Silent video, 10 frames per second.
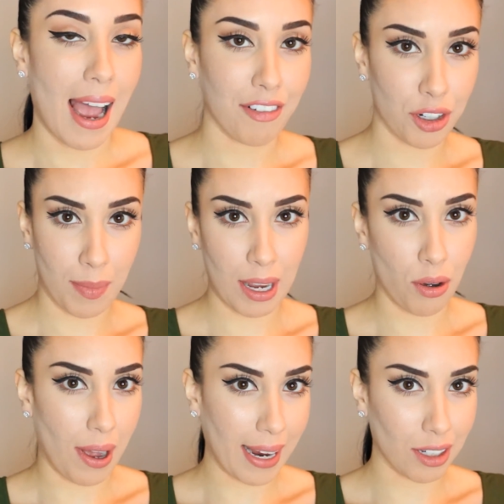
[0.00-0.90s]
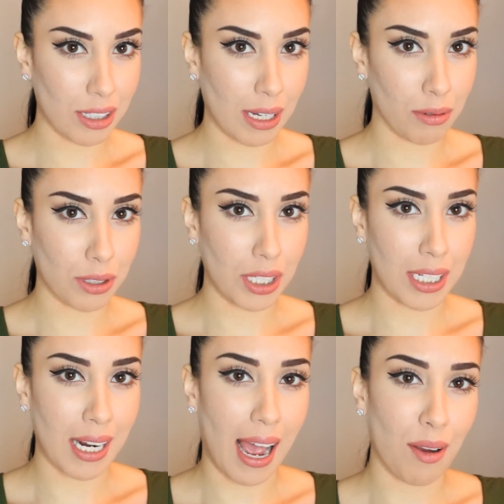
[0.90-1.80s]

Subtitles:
after my whole Accutane routine,